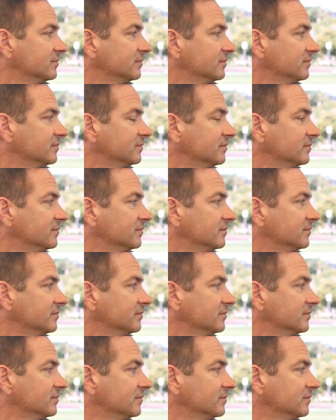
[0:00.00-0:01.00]

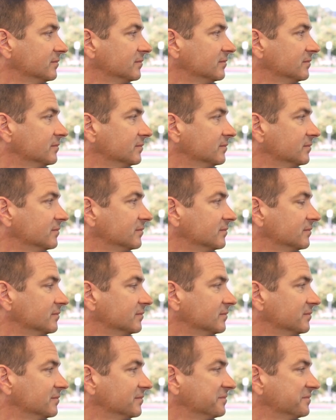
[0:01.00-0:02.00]

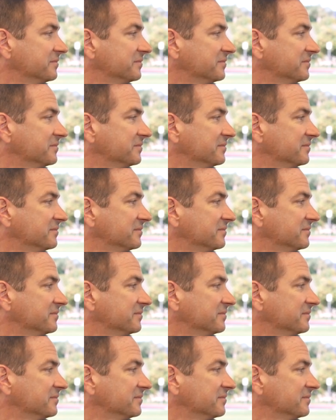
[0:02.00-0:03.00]

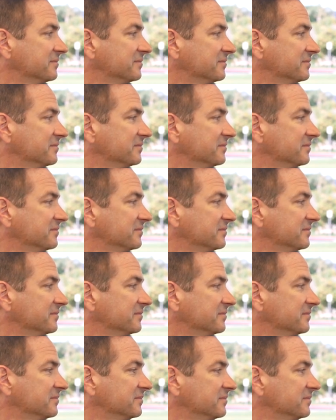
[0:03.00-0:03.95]
The person shown says nothing.